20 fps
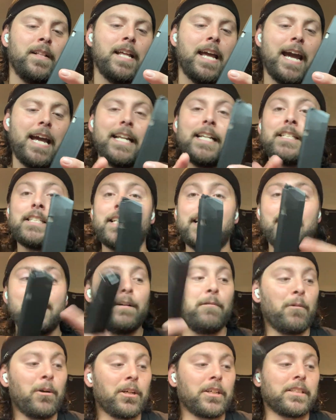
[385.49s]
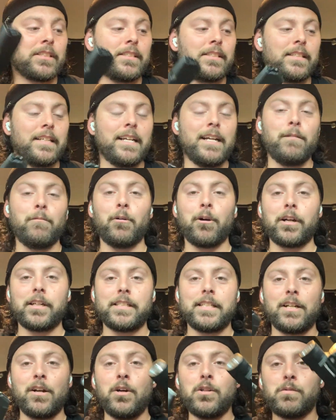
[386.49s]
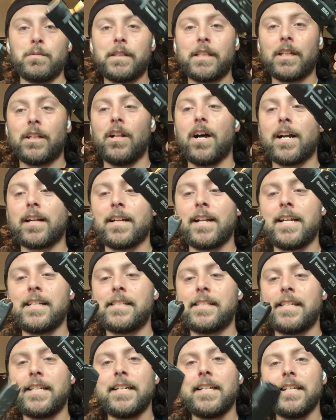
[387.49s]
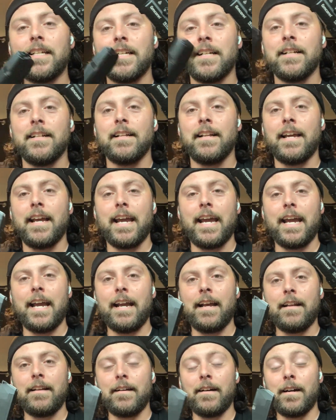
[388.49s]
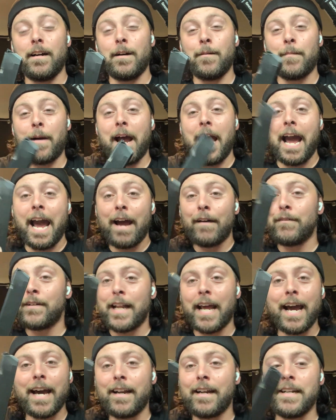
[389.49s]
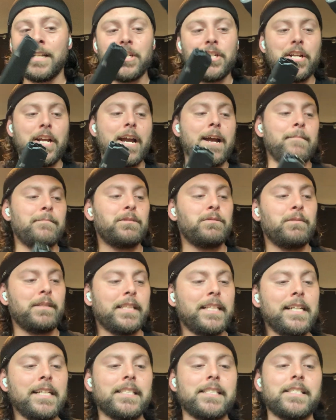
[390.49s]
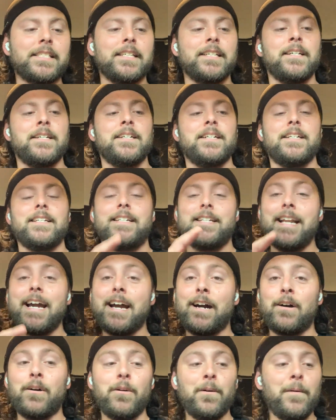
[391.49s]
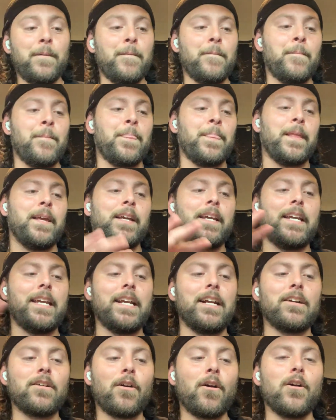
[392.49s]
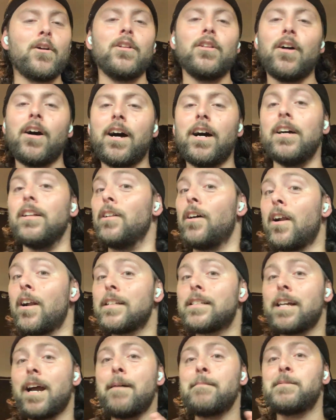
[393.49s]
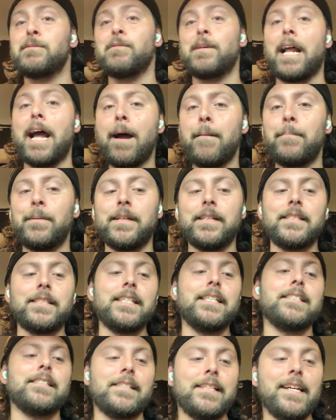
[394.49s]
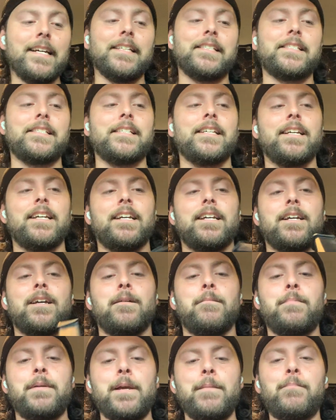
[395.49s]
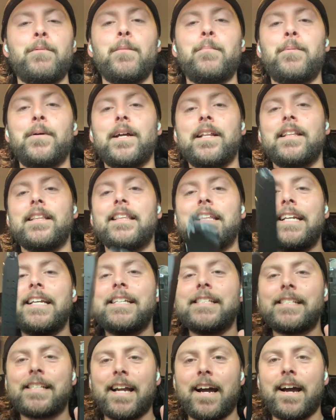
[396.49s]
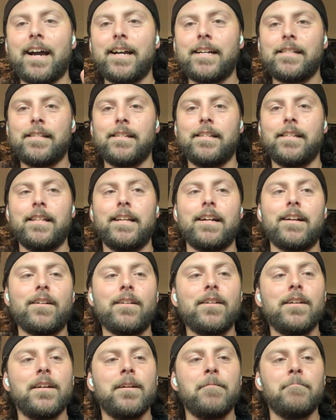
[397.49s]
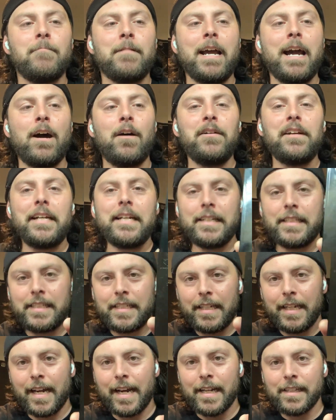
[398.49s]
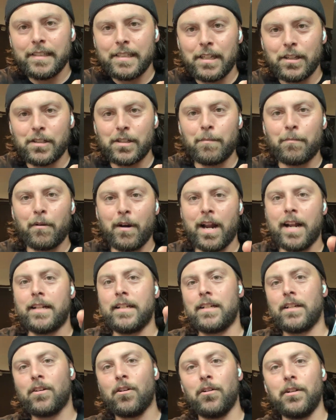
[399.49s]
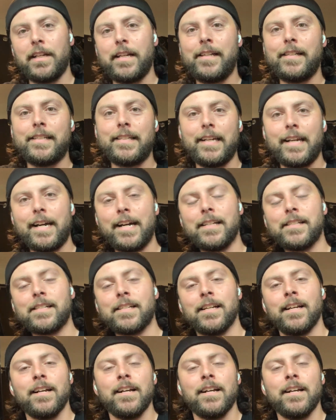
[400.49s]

And it works. It works. It goes with the Glock 19. And I haven't had any jams with this. Now, here are a lot of times what happens is this. People put these guys in there. Now, ETS, here's a brand called ETS.